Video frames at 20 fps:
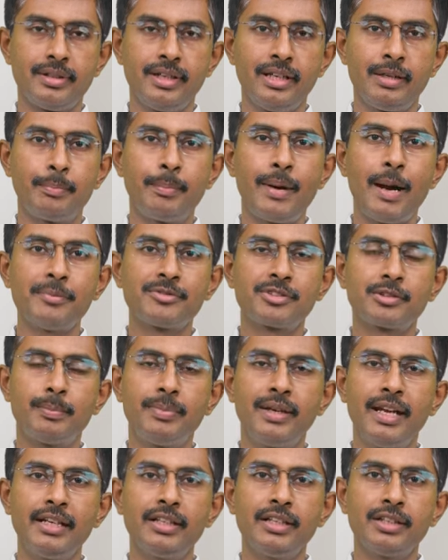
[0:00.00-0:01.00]
It pumps
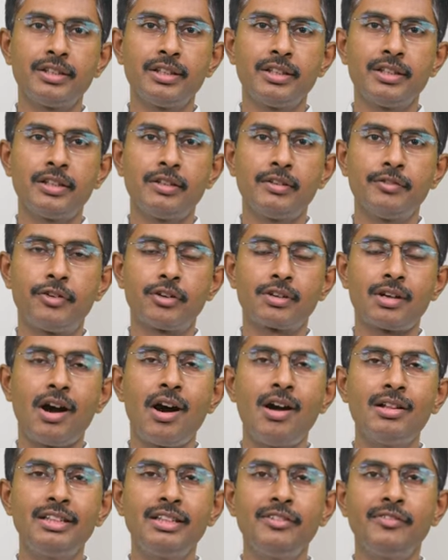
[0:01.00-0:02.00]
blood for
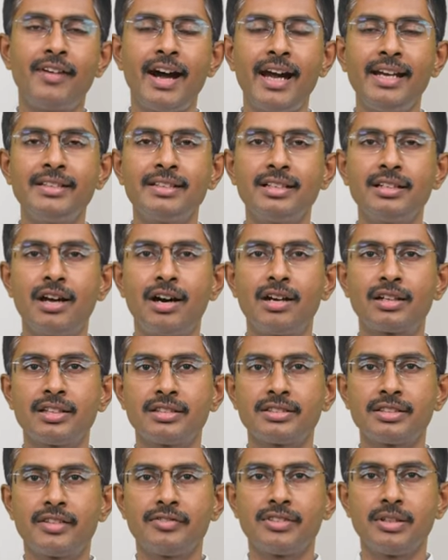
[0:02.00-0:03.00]
all the vital
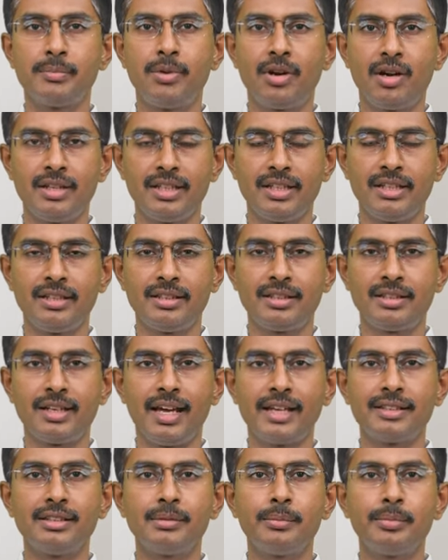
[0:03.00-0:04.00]
organs of the body,
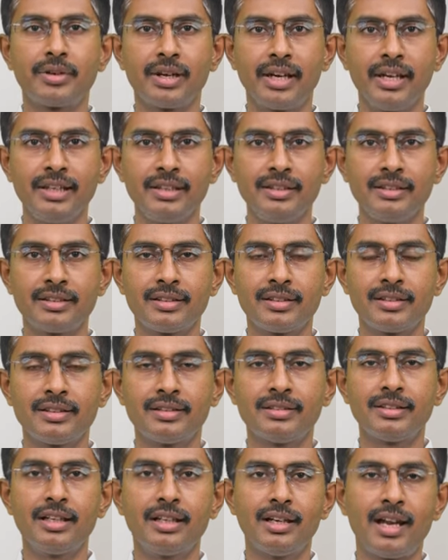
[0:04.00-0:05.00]
like the brain,
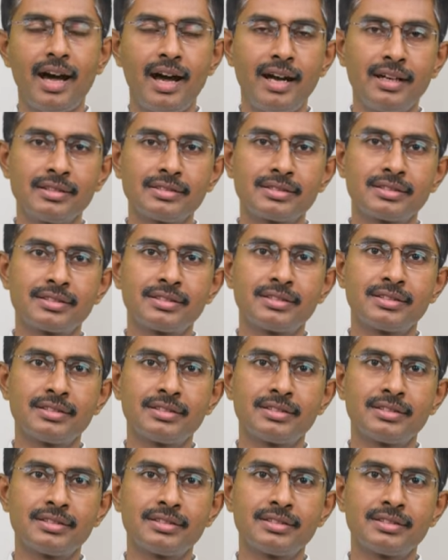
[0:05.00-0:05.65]
the lungs,